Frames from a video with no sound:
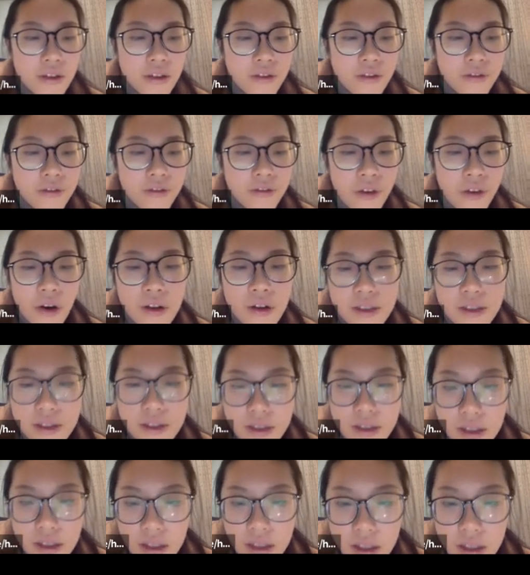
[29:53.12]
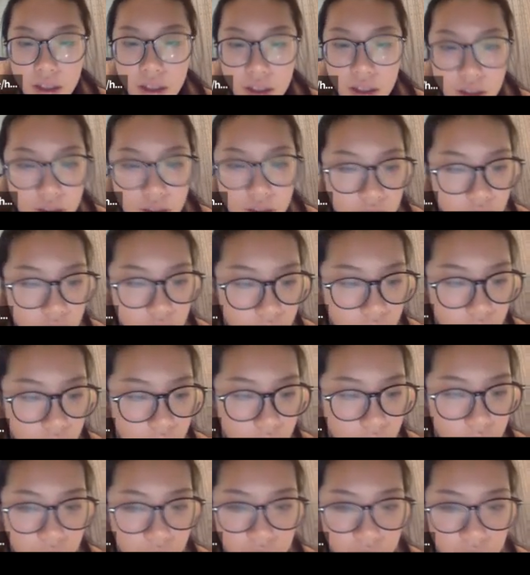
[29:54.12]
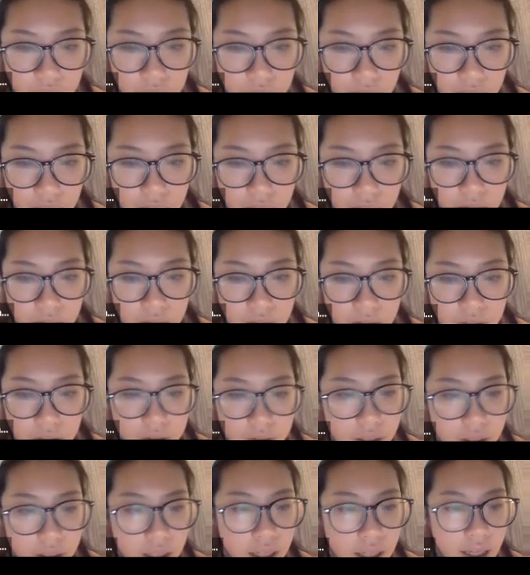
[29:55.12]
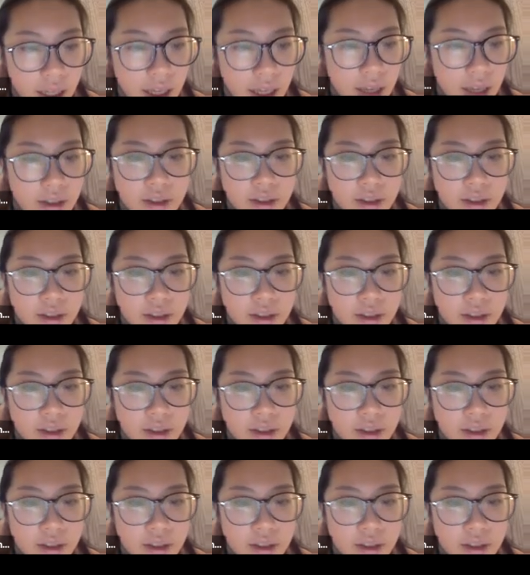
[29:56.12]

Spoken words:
false. So they're included here.